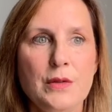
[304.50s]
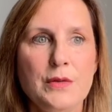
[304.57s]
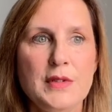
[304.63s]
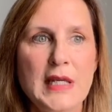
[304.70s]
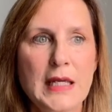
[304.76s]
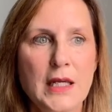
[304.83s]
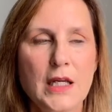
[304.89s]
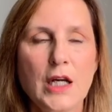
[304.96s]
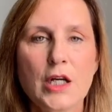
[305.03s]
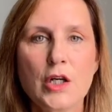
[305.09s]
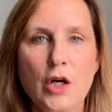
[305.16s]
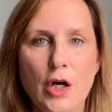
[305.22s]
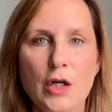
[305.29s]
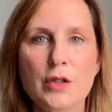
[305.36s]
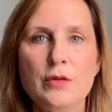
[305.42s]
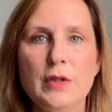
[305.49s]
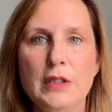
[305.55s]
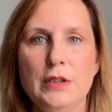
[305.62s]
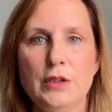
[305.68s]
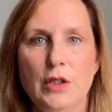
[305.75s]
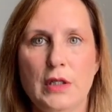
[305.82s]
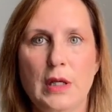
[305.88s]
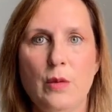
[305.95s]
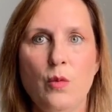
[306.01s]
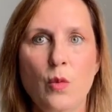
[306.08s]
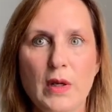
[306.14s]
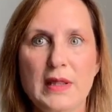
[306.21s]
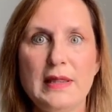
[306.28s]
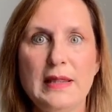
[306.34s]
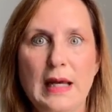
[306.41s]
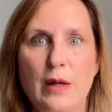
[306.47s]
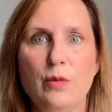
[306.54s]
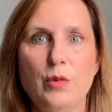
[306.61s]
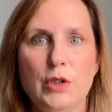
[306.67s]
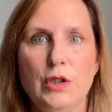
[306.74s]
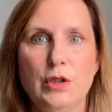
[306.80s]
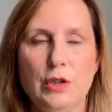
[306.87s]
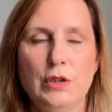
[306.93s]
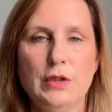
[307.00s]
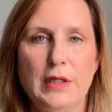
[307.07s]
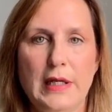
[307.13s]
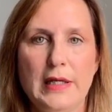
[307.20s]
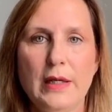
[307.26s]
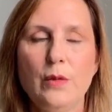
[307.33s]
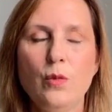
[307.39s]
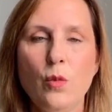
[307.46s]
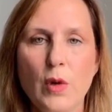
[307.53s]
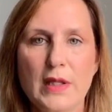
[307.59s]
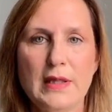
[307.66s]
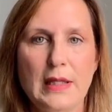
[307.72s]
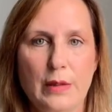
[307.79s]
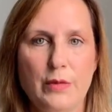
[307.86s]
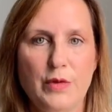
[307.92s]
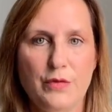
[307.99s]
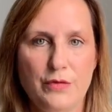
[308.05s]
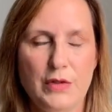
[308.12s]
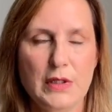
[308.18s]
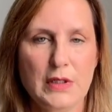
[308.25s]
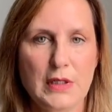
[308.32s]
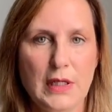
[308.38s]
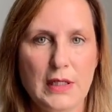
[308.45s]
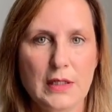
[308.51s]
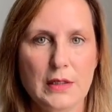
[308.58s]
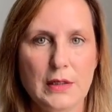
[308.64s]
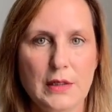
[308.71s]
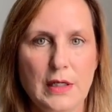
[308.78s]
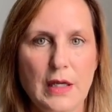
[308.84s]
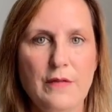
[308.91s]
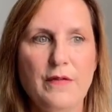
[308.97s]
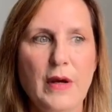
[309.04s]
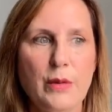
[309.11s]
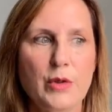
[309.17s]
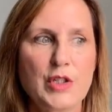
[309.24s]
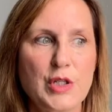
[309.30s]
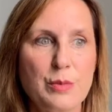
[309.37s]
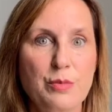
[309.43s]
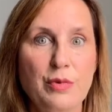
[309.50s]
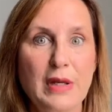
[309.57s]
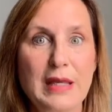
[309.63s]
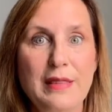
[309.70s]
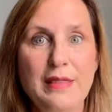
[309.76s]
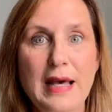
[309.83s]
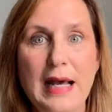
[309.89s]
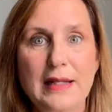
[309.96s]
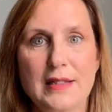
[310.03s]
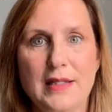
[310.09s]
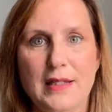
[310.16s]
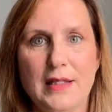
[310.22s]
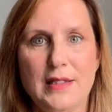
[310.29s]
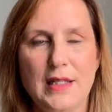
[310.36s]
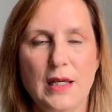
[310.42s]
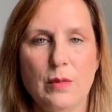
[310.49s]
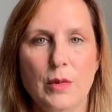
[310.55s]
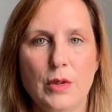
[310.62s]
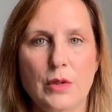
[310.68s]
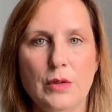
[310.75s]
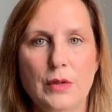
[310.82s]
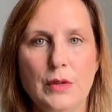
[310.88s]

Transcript: taking a concrete look at what that would look like and what that would feel like if I were to bring that to the table.